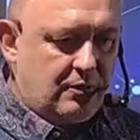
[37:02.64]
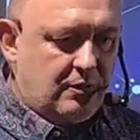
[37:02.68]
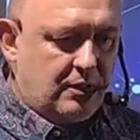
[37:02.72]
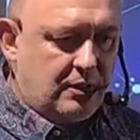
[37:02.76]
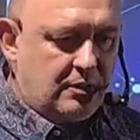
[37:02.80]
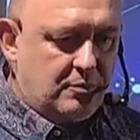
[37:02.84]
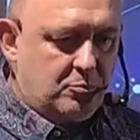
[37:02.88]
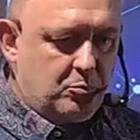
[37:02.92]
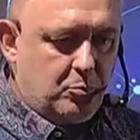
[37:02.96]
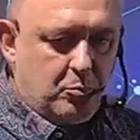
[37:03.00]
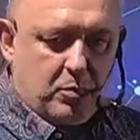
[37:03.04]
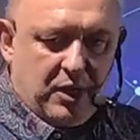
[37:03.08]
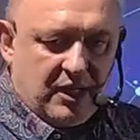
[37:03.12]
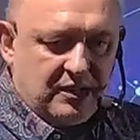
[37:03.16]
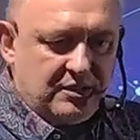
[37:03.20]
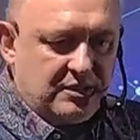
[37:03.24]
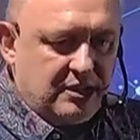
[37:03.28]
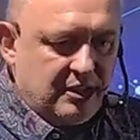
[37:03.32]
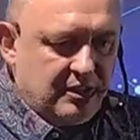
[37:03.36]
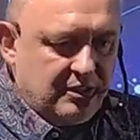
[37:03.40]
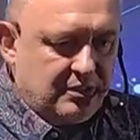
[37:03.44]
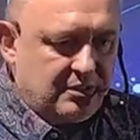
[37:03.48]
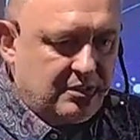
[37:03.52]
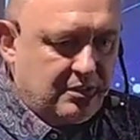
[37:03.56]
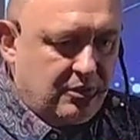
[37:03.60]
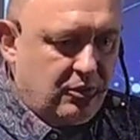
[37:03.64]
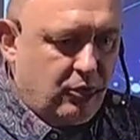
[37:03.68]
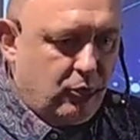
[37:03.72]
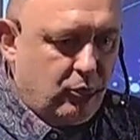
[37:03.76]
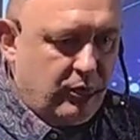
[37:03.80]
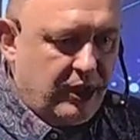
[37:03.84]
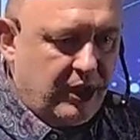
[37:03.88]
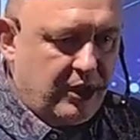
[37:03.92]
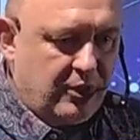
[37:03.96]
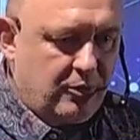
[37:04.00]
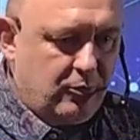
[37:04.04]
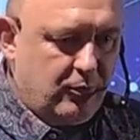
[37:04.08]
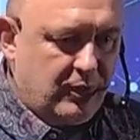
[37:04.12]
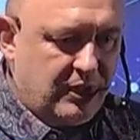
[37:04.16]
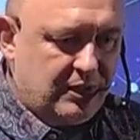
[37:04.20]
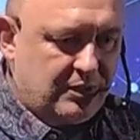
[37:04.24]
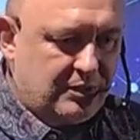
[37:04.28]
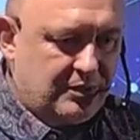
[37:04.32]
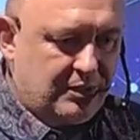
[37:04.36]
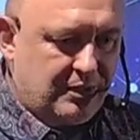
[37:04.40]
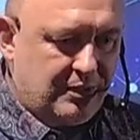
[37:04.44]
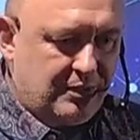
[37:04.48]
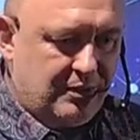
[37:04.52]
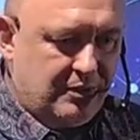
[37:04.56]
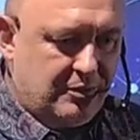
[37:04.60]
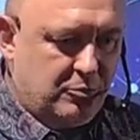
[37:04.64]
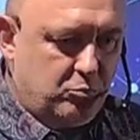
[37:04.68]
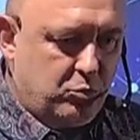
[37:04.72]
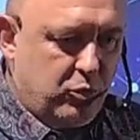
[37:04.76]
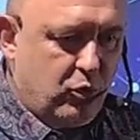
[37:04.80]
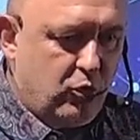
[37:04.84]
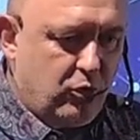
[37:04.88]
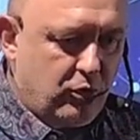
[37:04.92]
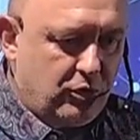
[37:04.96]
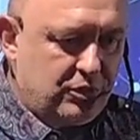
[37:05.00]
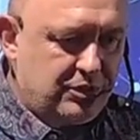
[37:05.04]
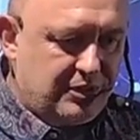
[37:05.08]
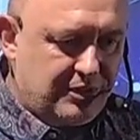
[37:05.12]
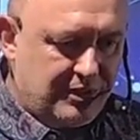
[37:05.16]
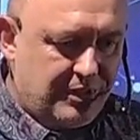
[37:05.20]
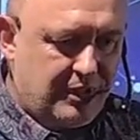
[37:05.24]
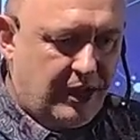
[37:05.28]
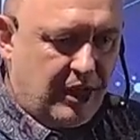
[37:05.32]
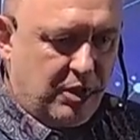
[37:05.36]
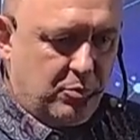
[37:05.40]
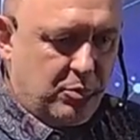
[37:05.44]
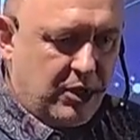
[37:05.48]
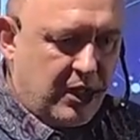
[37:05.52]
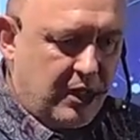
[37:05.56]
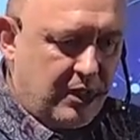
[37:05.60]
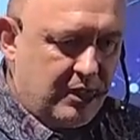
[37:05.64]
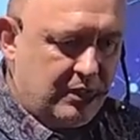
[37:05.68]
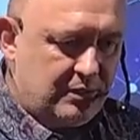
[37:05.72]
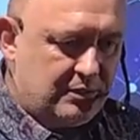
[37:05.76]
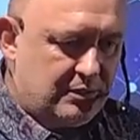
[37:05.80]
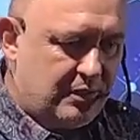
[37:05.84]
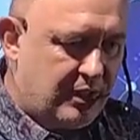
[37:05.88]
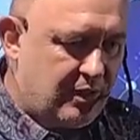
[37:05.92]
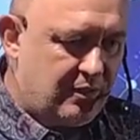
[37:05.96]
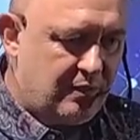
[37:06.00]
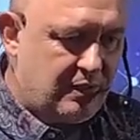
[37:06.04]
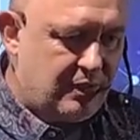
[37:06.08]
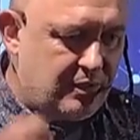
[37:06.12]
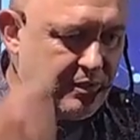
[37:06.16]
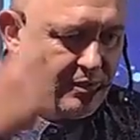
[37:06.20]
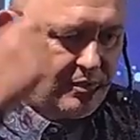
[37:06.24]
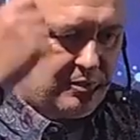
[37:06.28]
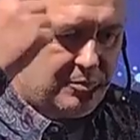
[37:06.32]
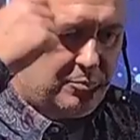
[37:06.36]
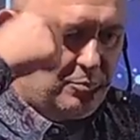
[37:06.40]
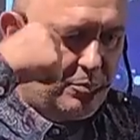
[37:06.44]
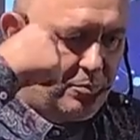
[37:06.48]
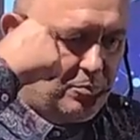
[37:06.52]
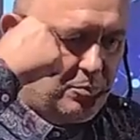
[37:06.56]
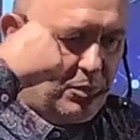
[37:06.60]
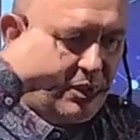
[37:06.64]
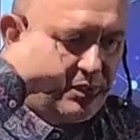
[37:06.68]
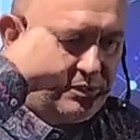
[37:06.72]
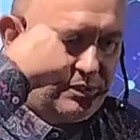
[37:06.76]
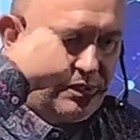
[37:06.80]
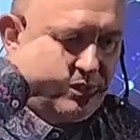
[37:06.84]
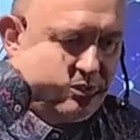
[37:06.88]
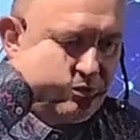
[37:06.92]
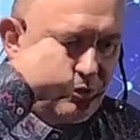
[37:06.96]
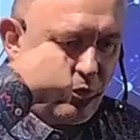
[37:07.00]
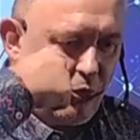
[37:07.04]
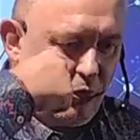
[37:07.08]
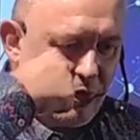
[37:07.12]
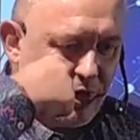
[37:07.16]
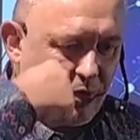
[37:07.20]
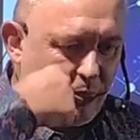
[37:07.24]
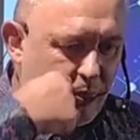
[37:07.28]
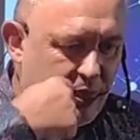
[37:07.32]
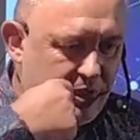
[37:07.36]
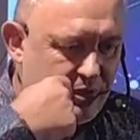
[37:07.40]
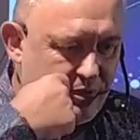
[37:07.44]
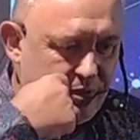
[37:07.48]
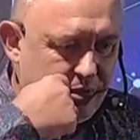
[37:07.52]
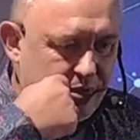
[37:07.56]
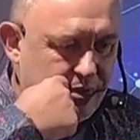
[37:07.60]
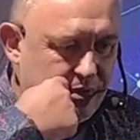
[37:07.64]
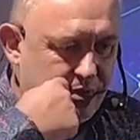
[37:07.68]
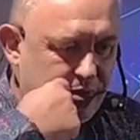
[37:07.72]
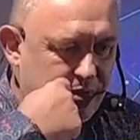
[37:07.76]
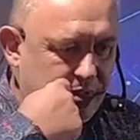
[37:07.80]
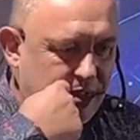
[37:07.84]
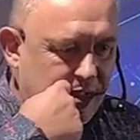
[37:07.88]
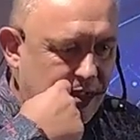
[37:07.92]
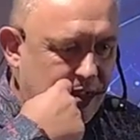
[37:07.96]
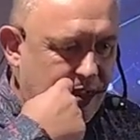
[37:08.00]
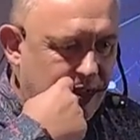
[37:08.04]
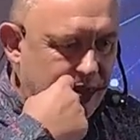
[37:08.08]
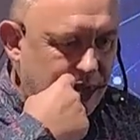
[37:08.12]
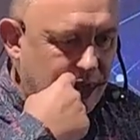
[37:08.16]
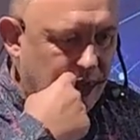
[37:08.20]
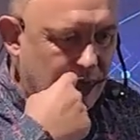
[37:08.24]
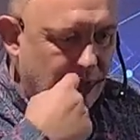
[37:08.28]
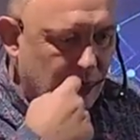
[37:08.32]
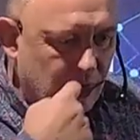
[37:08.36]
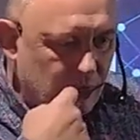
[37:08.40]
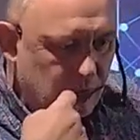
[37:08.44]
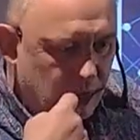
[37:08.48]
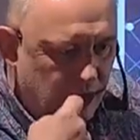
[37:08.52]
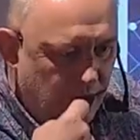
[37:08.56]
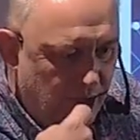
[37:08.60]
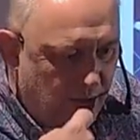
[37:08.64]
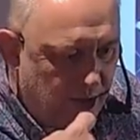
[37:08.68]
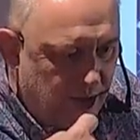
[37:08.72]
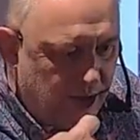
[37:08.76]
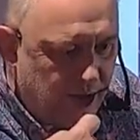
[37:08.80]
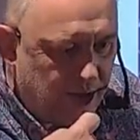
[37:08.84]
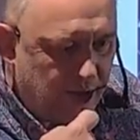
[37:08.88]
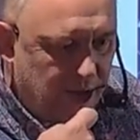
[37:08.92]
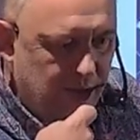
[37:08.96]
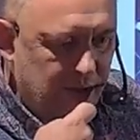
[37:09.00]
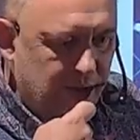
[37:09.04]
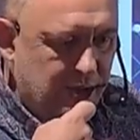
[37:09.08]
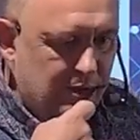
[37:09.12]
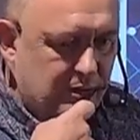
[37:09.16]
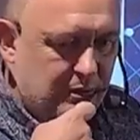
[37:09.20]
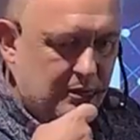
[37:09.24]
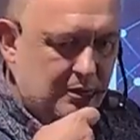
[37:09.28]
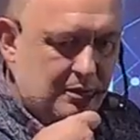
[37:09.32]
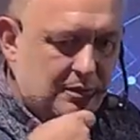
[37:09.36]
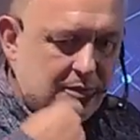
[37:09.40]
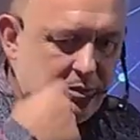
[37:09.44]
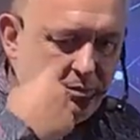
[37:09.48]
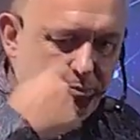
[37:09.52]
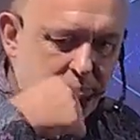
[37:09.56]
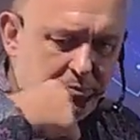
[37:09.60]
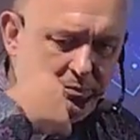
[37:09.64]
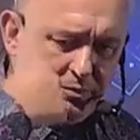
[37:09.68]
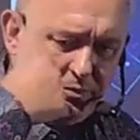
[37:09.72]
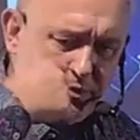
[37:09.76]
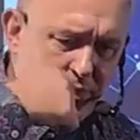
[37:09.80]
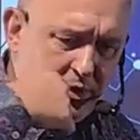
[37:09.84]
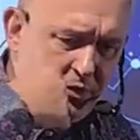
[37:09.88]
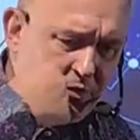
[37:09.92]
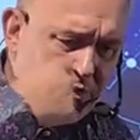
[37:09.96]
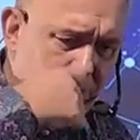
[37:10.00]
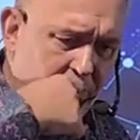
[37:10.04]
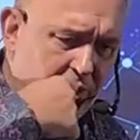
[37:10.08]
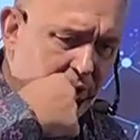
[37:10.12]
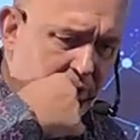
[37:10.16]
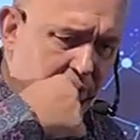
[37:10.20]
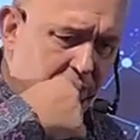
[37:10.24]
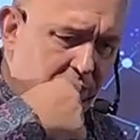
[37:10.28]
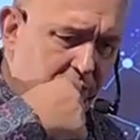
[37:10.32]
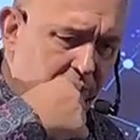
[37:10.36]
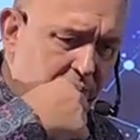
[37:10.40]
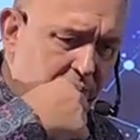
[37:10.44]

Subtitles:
were buses going with books, libraries. There were buses going with the, you know, they were doing